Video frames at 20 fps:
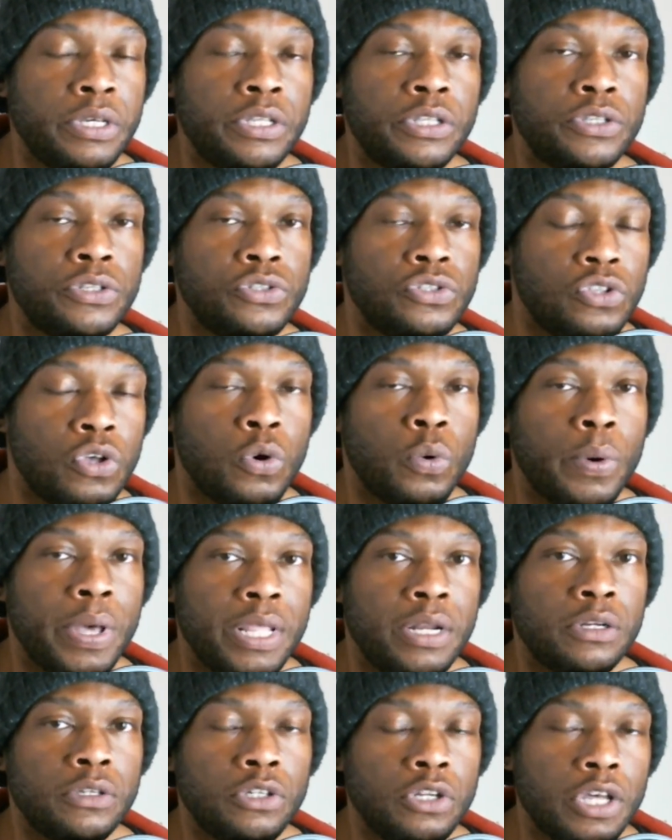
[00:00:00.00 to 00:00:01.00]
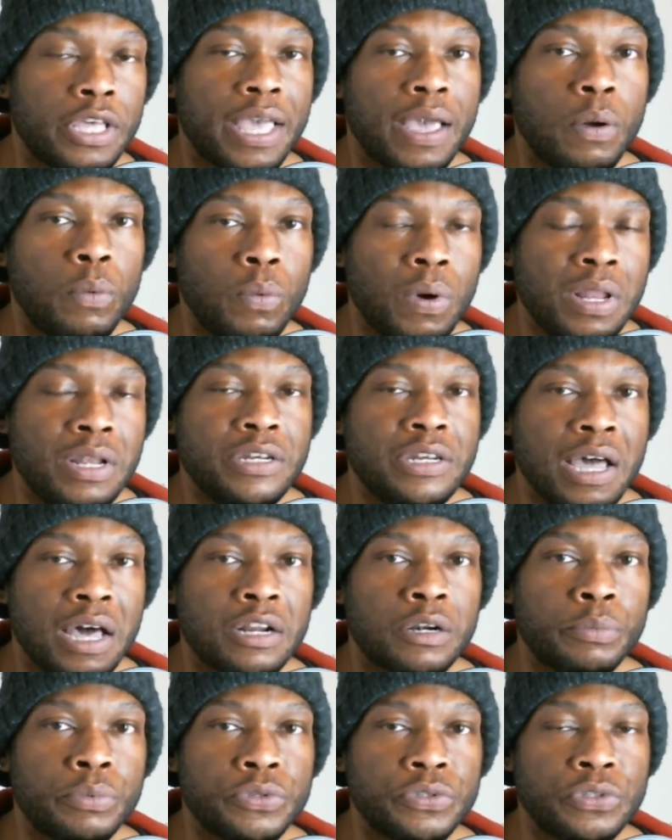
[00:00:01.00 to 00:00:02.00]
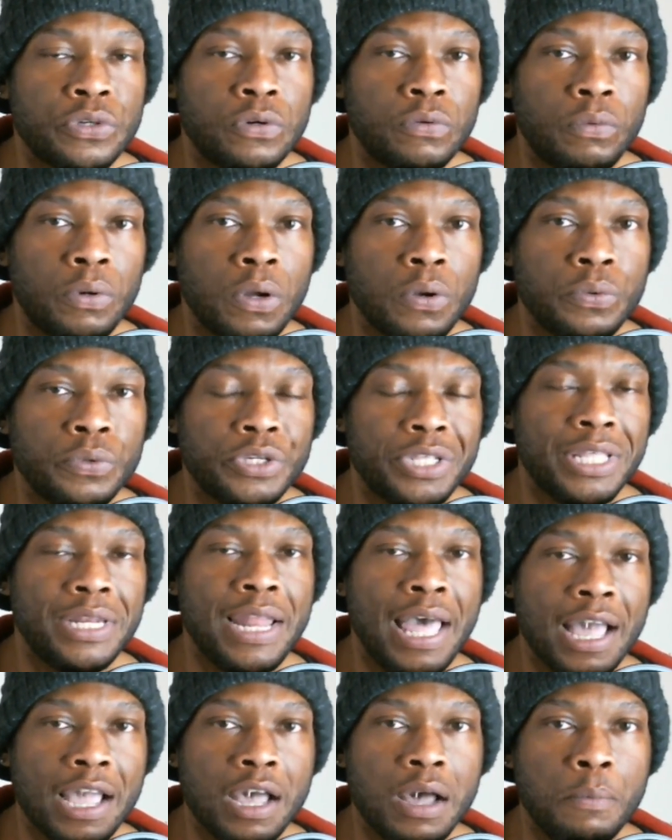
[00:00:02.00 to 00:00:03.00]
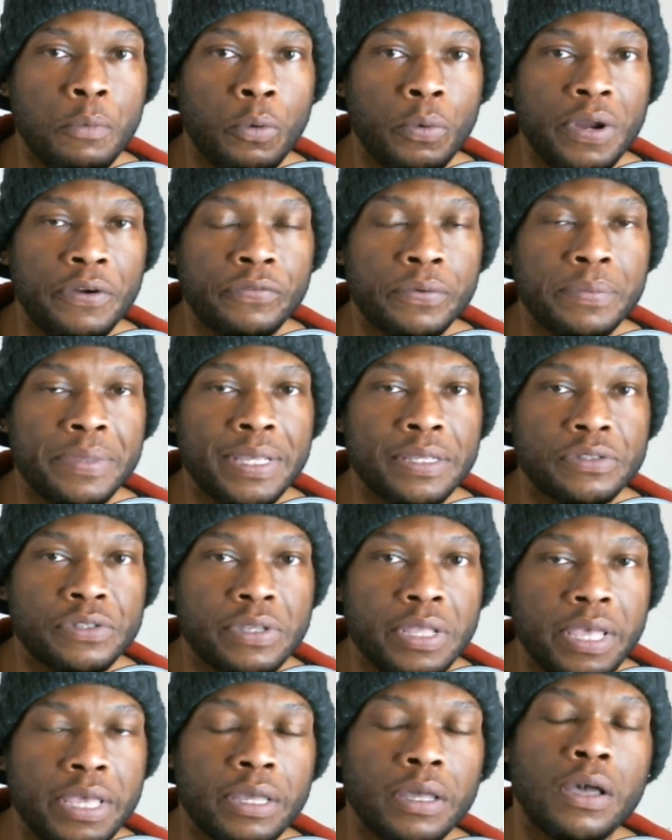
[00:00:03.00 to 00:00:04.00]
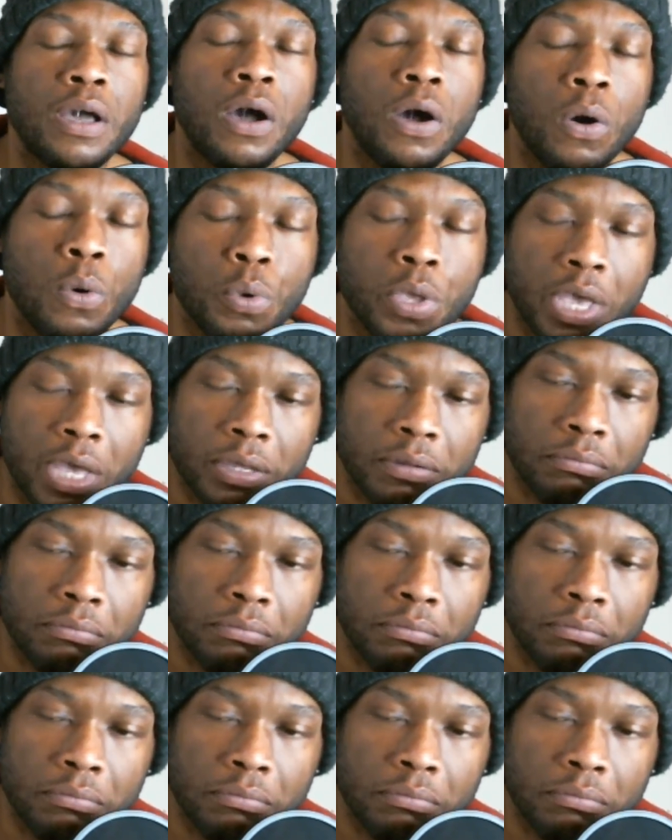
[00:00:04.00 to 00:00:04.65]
there's no way to look at what Donna Brazile wrote and not come away from that saying, okay,